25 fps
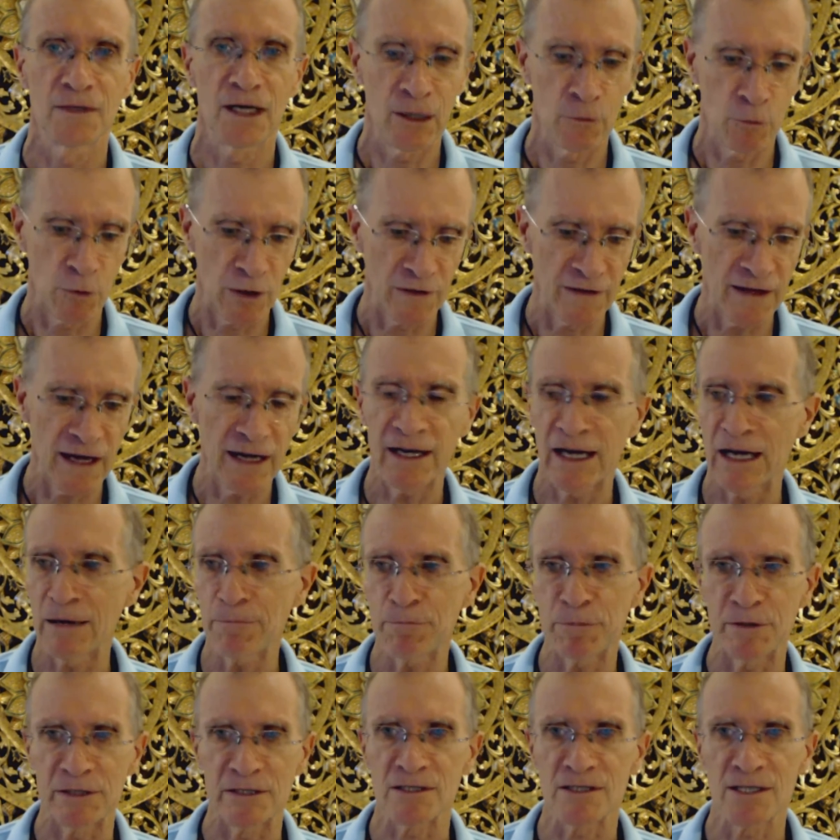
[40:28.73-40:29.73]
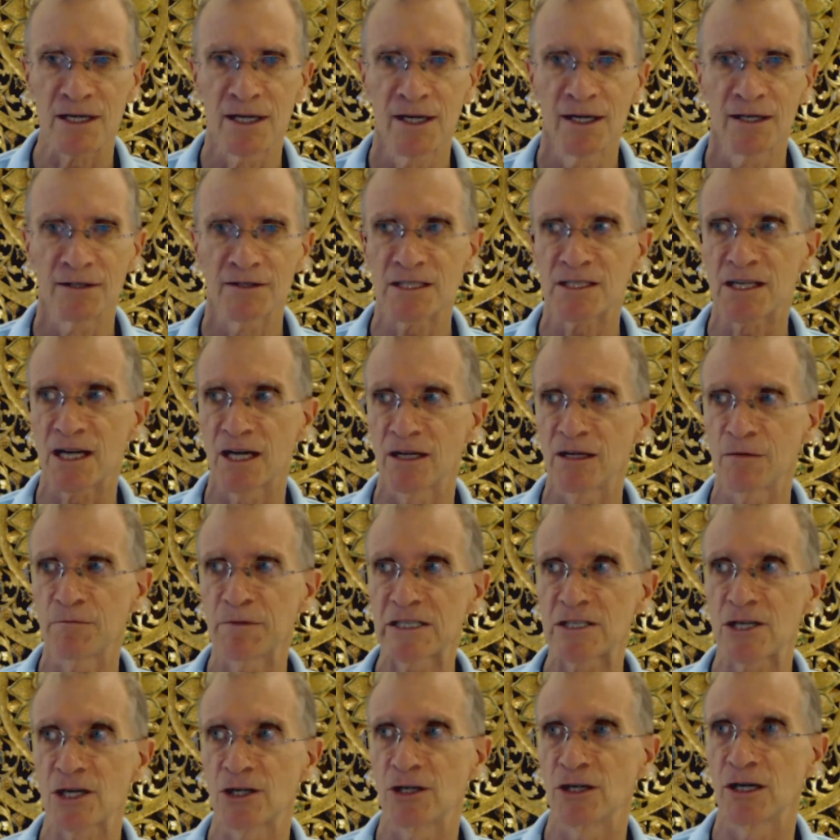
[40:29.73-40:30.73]
And when that happens, there's going to
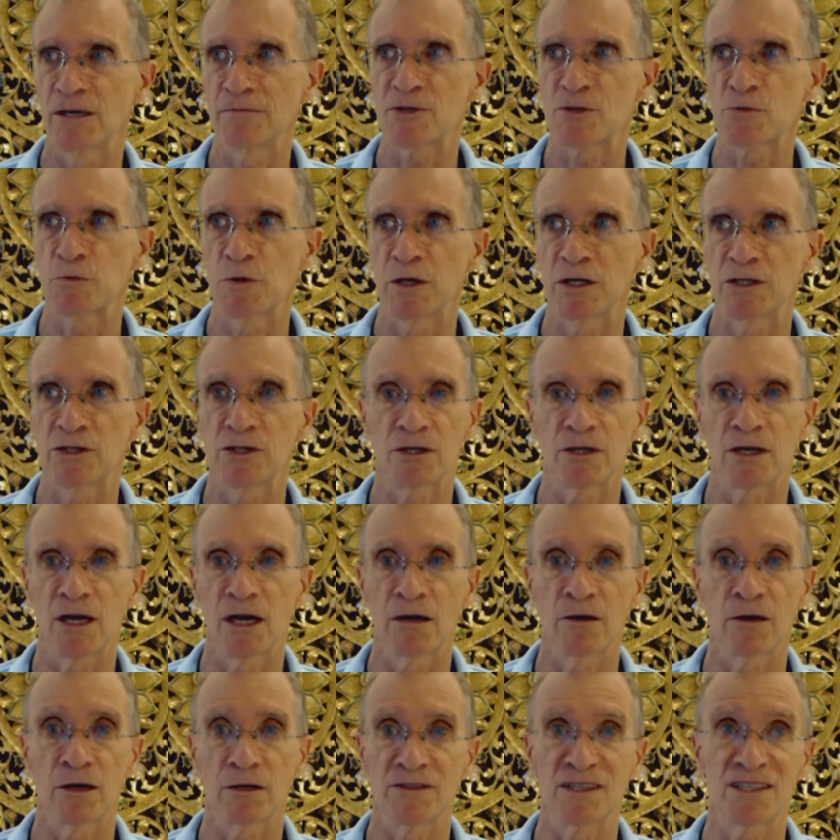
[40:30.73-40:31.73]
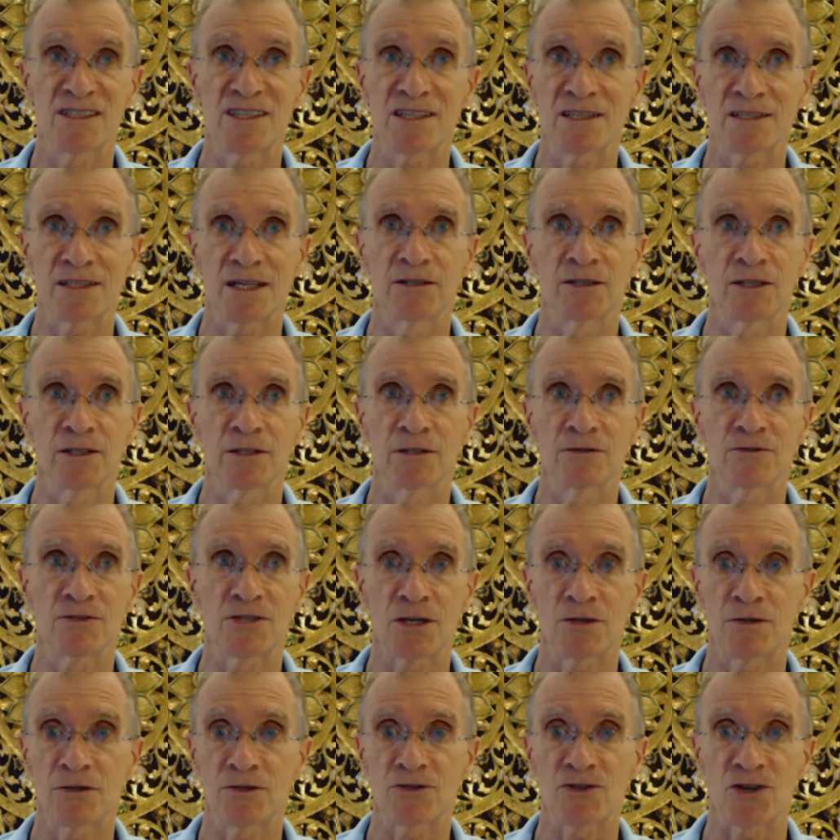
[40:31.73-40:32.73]
be times when you go, this is unknown
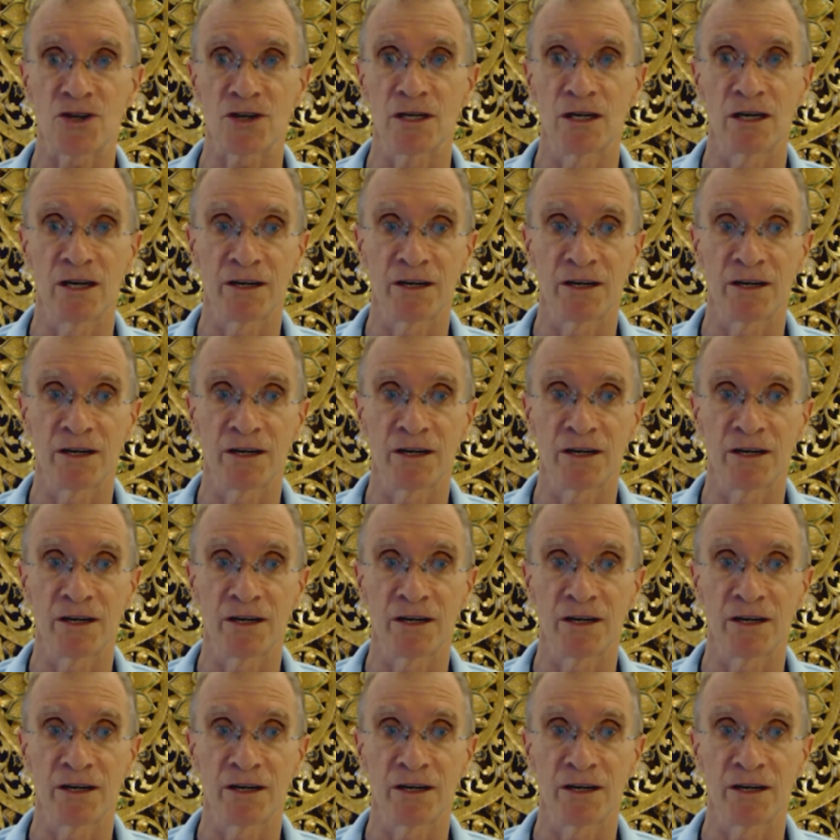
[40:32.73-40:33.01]
territory.